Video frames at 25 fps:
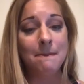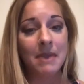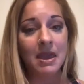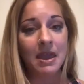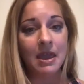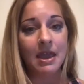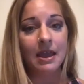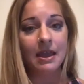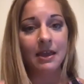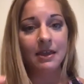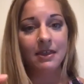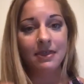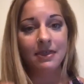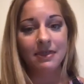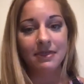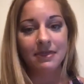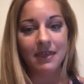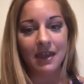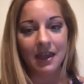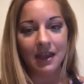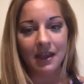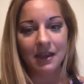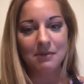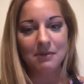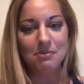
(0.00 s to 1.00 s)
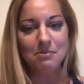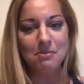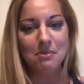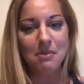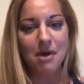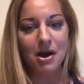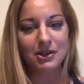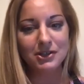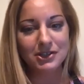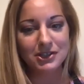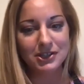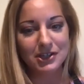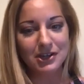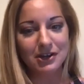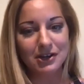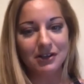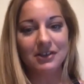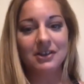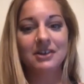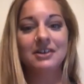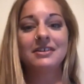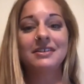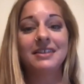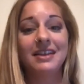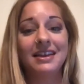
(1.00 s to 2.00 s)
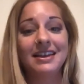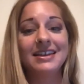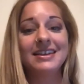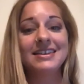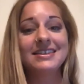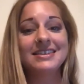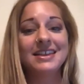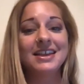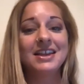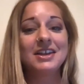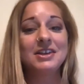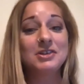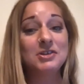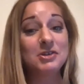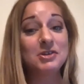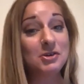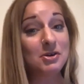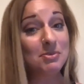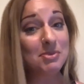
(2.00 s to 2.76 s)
big, thick, muscular legs. Like, you'll